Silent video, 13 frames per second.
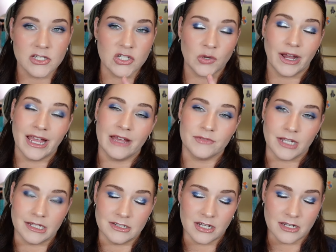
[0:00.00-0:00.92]
So I have
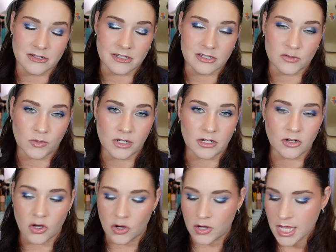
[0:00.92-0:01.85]
not touched this one at
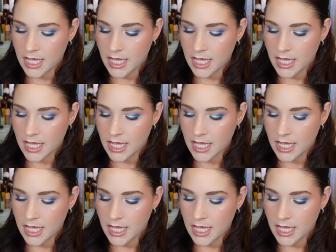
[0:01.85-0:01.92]
all